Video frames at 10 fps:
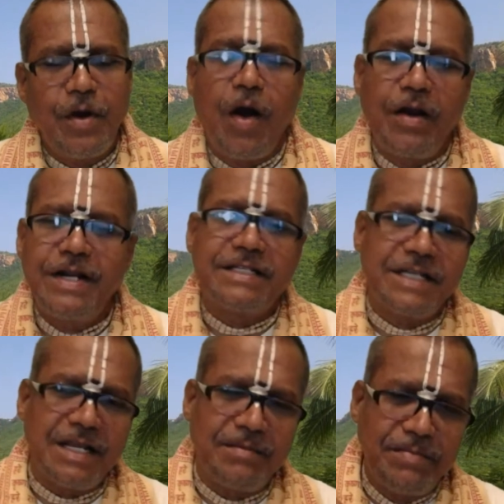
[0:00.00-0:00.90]
Already has
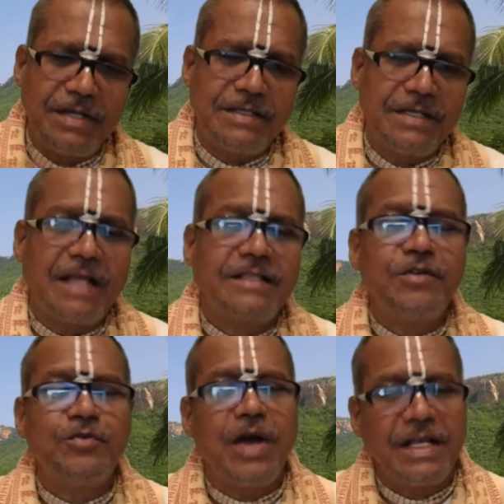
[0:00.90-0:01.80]
taken birth in other
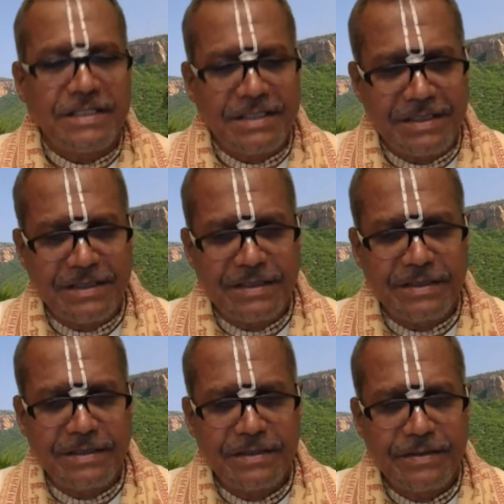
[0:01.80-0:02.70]
yugas.